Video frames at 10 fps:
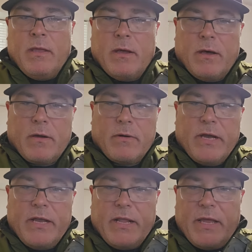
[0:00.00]
All
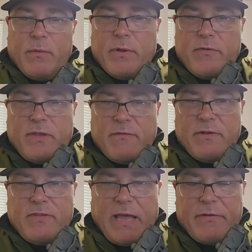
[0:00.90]
right,
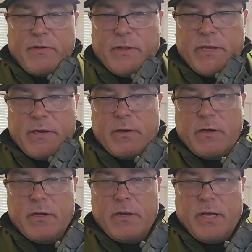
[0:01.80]
817 Tactical here
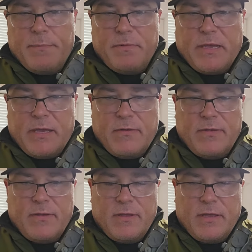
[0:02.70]
on an
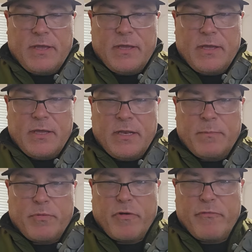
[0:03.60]
update, an
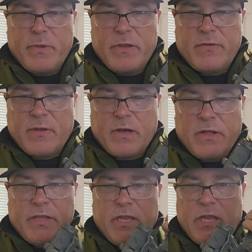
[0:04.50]
improvement
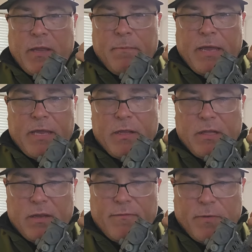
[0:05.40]
on the
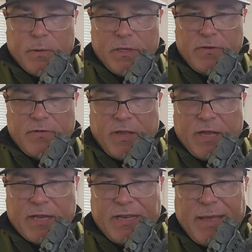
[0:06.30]
Immaculate Folding
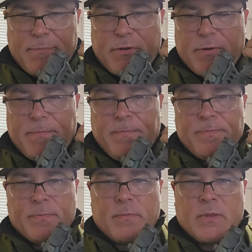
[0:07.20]
stock adapter.
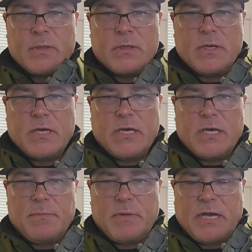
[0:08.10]

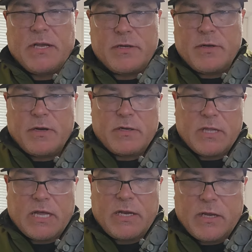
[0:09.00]
I heard a
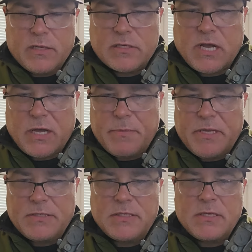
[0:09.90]
lot of y'all's
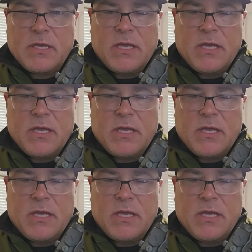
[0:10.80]
comments.